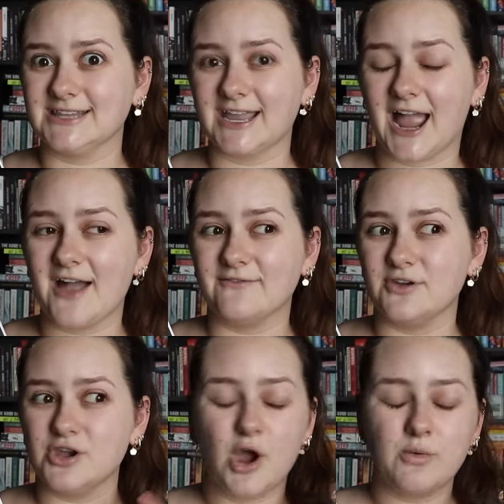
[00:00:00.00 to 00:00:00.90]
Like, I have
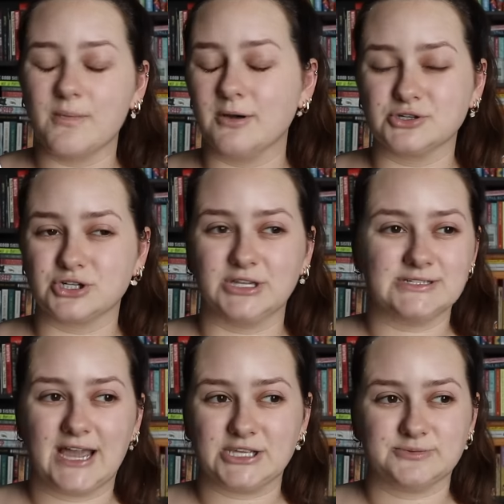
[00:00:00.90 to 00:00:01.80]
no emotional
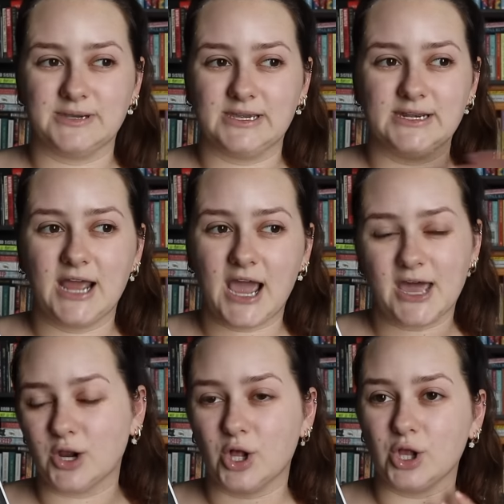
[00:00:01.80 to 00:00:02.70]
attachment
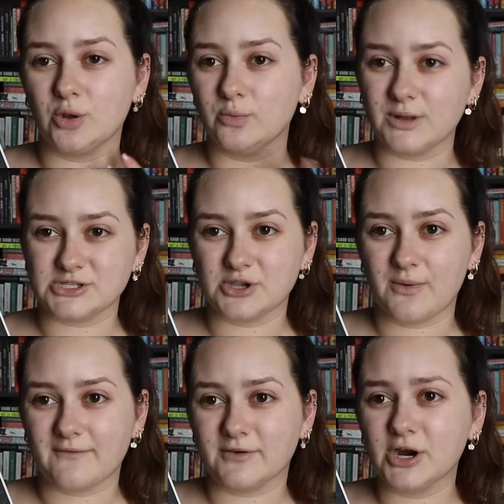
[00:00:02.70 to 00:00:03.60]
at all
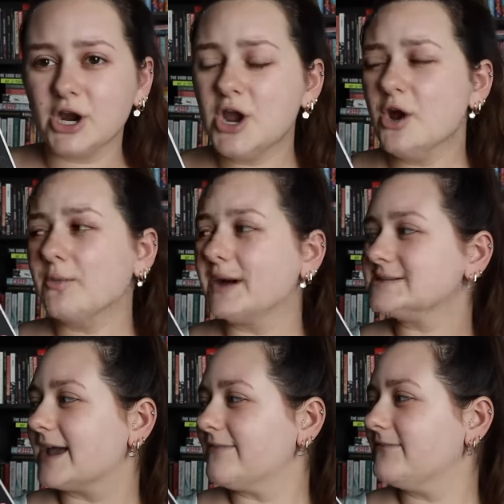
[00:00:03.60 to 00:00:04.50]
whatsoever. Whereas
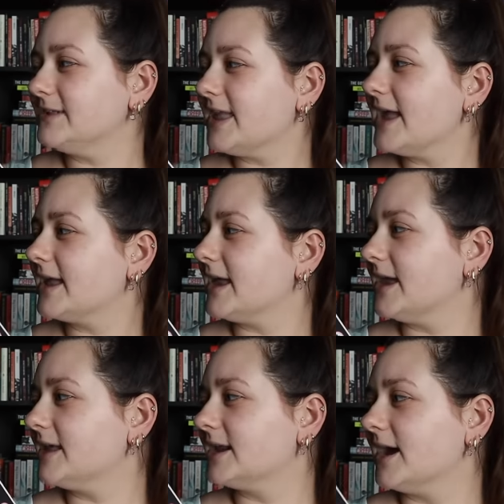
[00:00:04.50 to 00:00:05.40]
I feel like
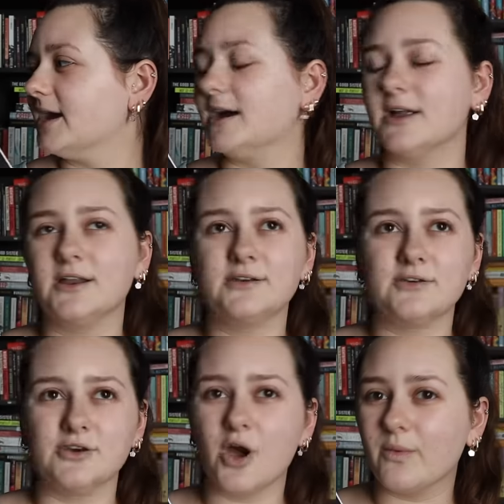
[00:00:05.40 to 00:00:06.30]
in uh,
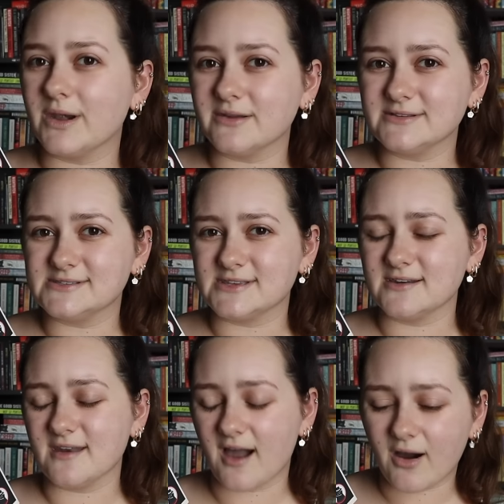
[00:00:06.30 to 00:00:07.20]
No One Needs to
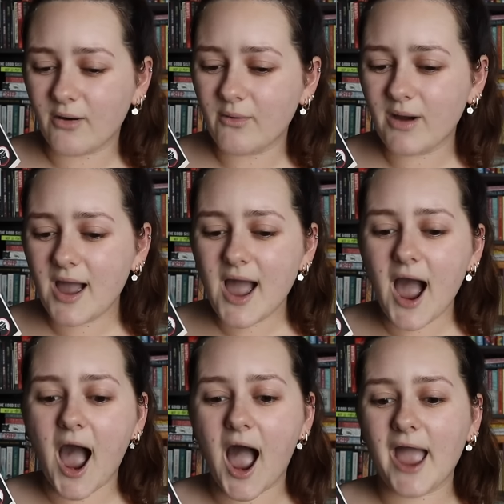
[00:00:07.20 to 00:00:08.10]
Know,
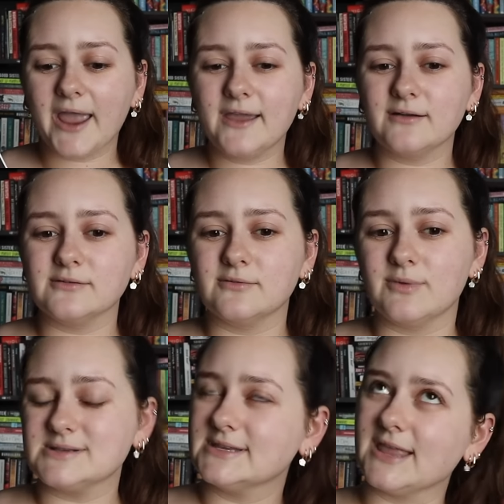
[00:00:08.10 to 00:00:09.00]
I
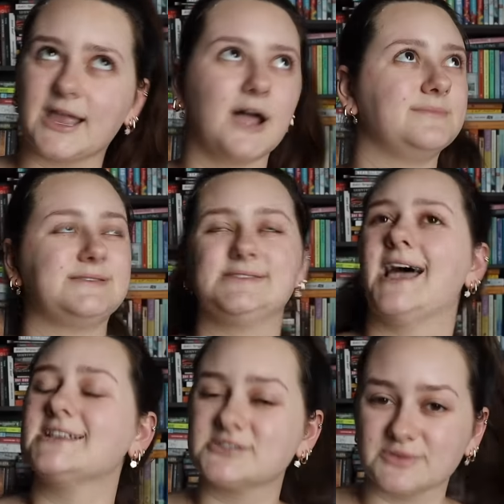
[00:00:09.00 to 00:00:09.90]
wasn't like
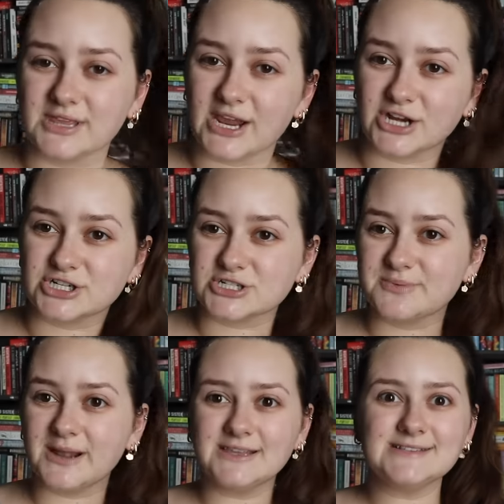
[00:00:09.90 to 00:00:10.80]
obsessed with the characters,
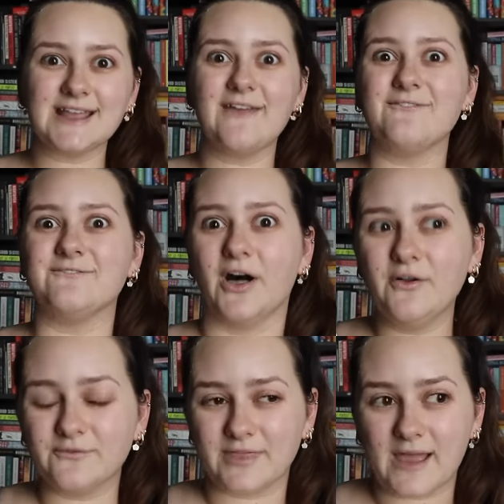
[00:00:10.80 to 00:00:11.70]
but at least I
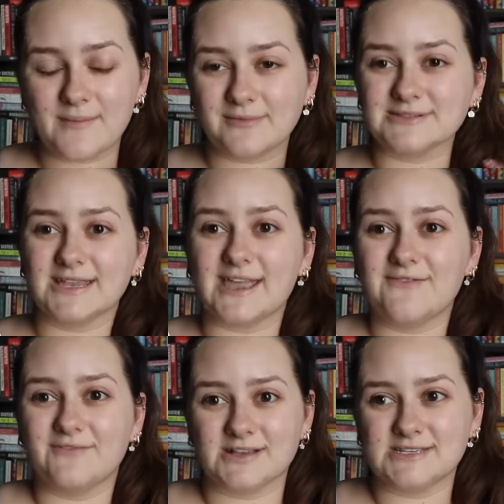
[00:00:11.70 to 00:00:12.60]
felt for them. I was like
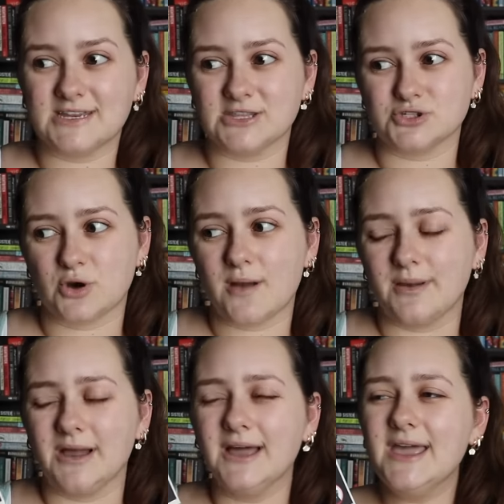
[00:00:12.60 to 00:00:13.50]
invested in the
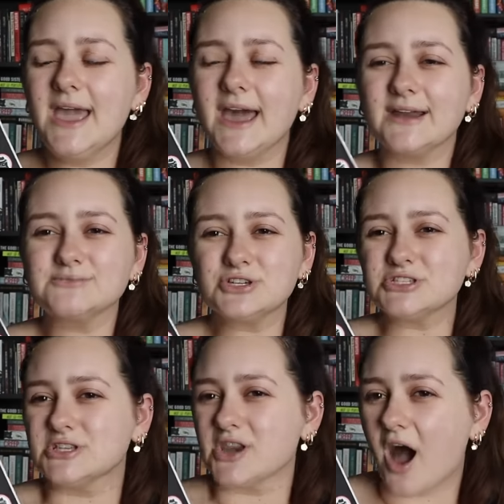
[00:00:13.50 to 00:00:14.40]
drama, and I'm
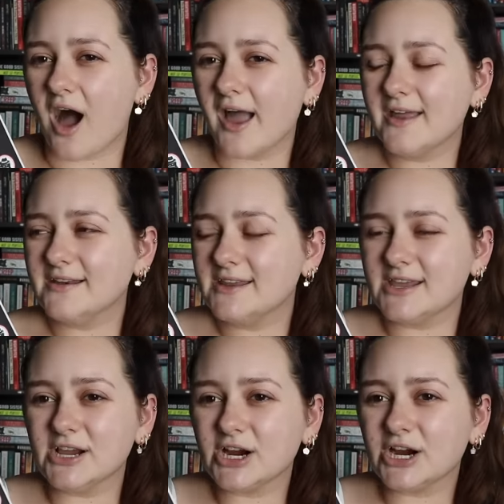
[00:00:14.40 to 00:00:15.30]
just not
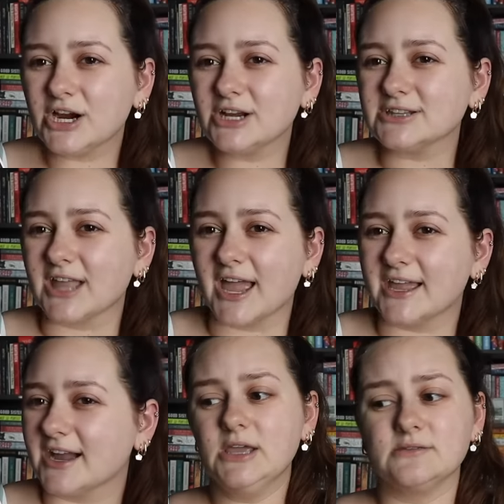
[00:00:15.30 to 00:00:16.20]
here.
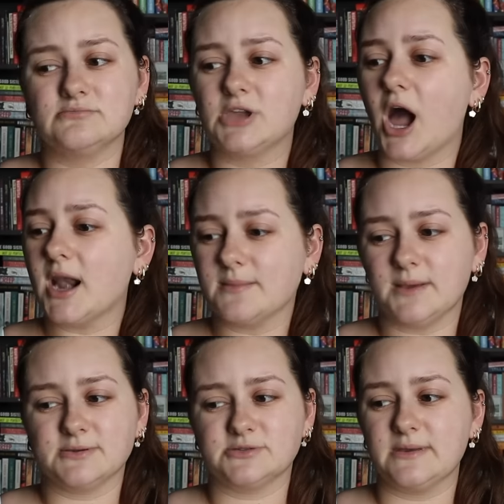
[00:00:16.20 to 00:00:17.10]
Like, gotta
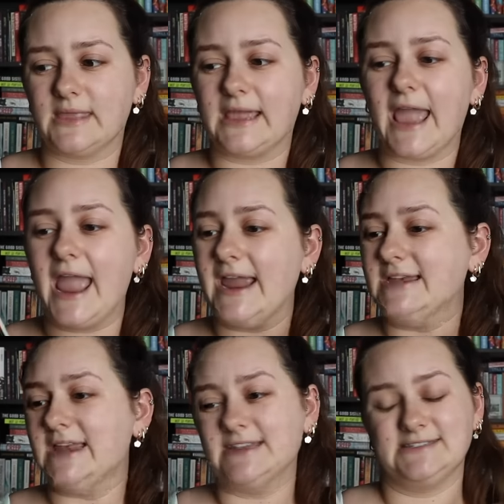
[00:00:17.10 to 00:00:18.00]
be between like
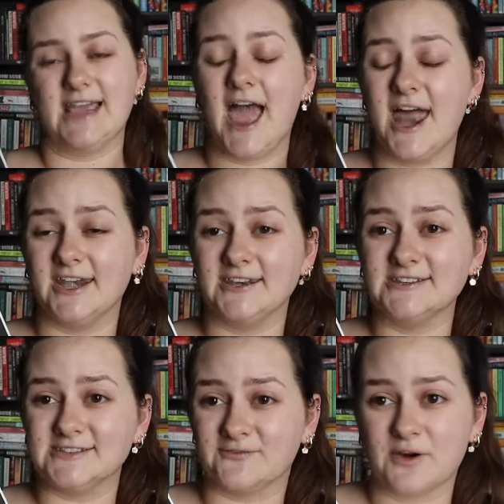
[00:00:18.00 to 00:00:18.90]
eight and ten
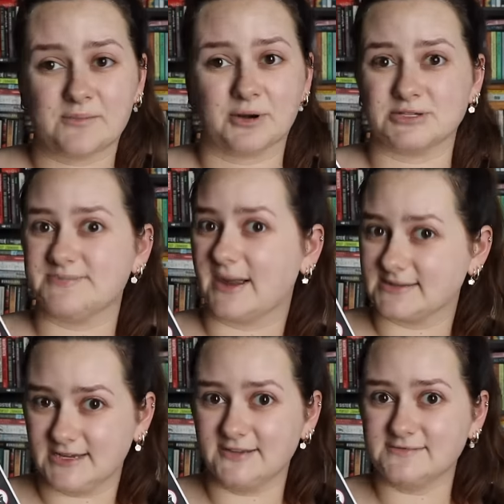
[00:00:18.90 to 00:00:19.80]
different
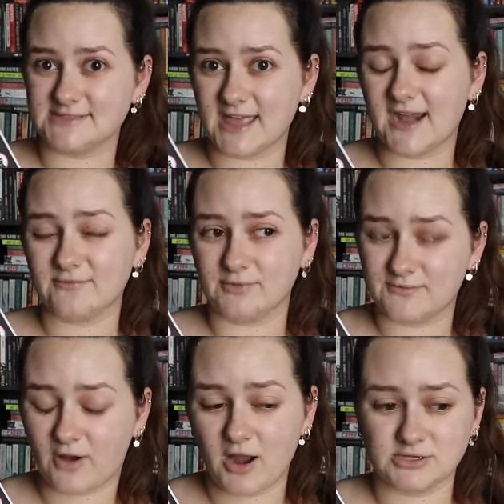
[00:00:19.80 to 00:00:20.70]
perspectives that
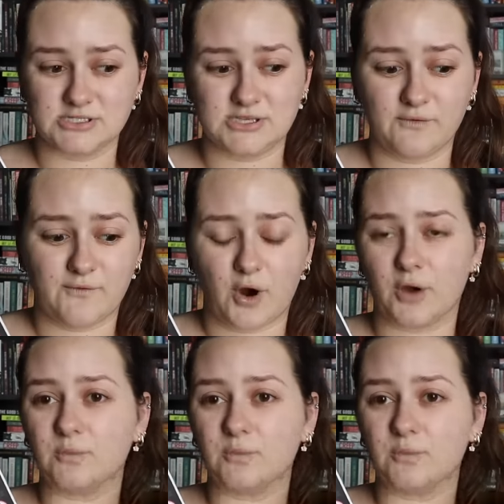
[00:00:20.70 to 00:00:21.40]
we've gotten so far.